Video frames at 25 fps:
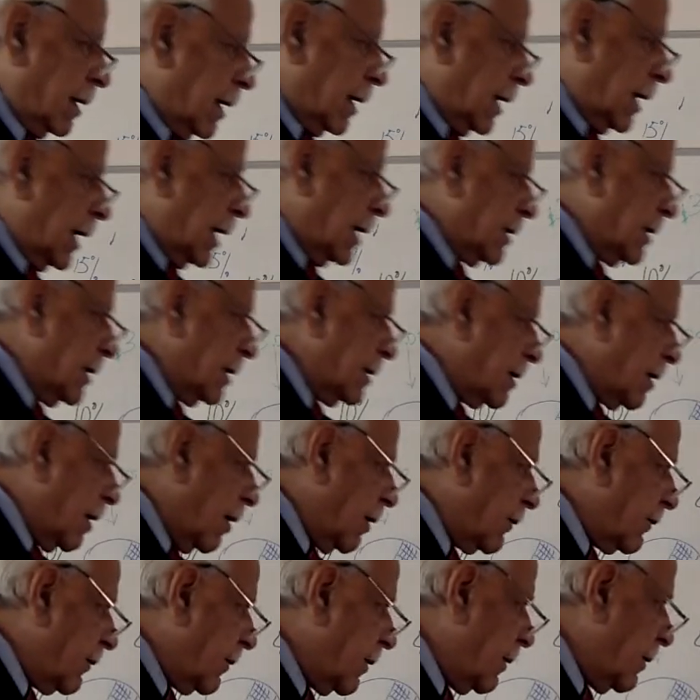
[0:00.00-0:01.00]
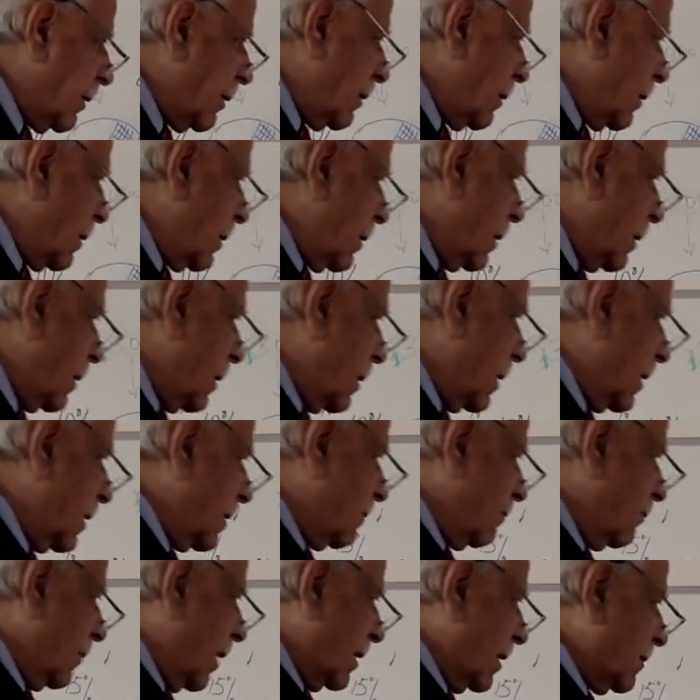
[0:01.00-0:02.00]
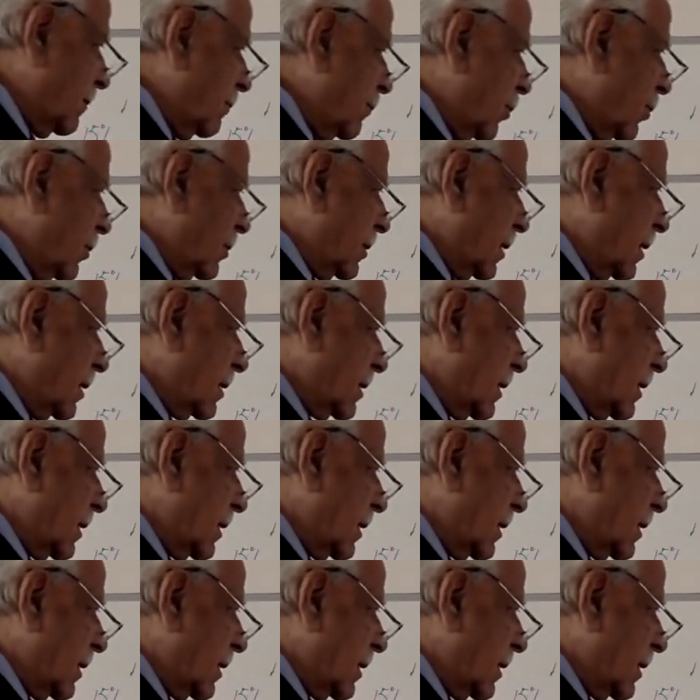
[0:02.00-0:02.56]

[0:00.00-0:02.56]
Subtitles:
18,000 is much more than